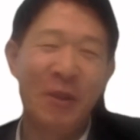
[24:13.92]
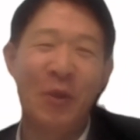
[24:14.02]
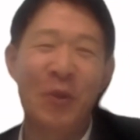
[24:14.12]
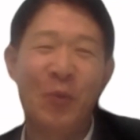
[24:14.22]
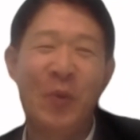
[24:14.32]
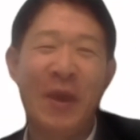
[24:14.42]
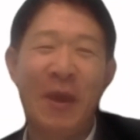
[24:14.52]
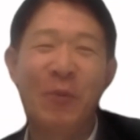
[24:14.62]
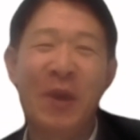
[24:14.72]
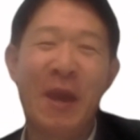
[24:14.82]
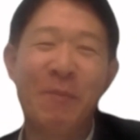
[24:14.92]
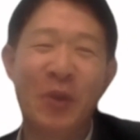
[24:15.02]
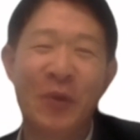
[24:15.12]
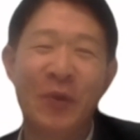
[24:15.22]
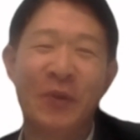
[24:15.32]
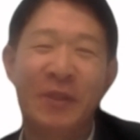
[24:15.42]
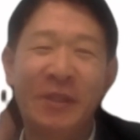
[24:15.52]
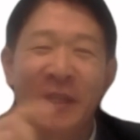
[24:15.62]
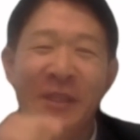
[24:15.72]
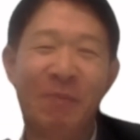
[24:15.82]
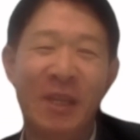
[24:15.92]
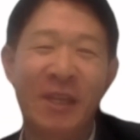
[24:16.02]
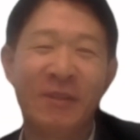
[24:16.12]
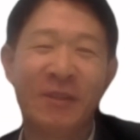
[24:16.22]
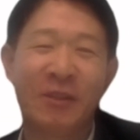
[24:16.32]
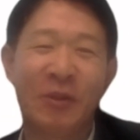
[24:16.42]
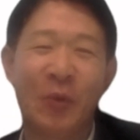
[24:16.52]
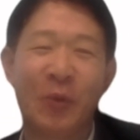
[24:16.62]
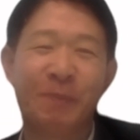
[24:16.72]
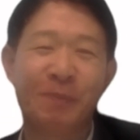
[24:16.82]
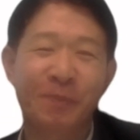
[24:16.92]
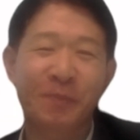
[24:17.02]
we have the 6 minutes, so